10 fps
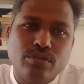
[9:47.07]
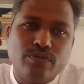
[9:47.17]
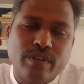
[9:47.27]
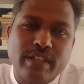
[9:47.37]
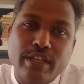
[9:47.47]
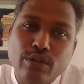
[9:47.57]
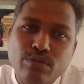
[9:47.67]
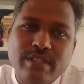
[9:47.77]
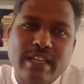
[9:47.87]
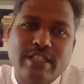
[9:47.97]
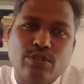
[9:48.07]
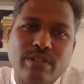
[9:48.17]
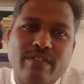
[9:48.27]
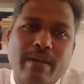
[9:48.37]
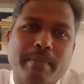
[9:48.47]
for the new cells to
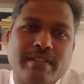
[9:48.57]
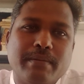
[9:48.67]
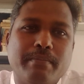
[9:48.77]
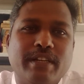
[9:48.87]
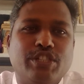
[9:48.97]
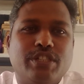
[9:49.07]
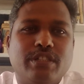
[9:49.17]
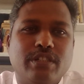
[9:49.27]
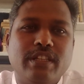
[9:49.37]
develop as a bridge